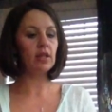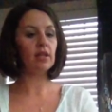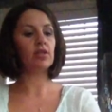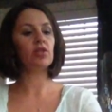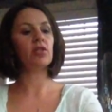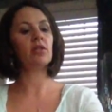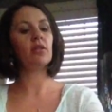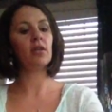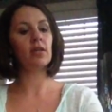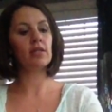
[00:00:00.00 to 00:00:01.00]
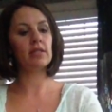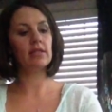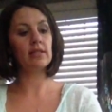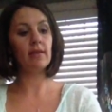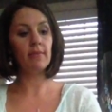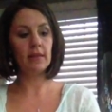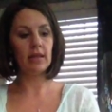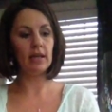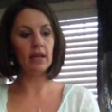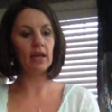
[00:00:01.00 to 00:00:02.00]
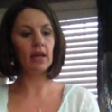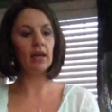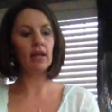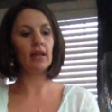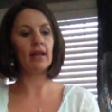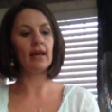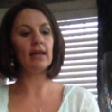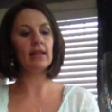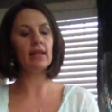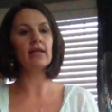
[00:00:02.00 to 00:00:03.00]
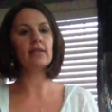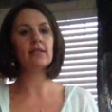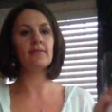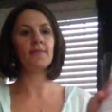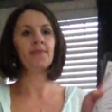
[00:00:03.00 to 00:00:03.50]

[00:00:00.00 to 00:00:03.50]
it should look something like this.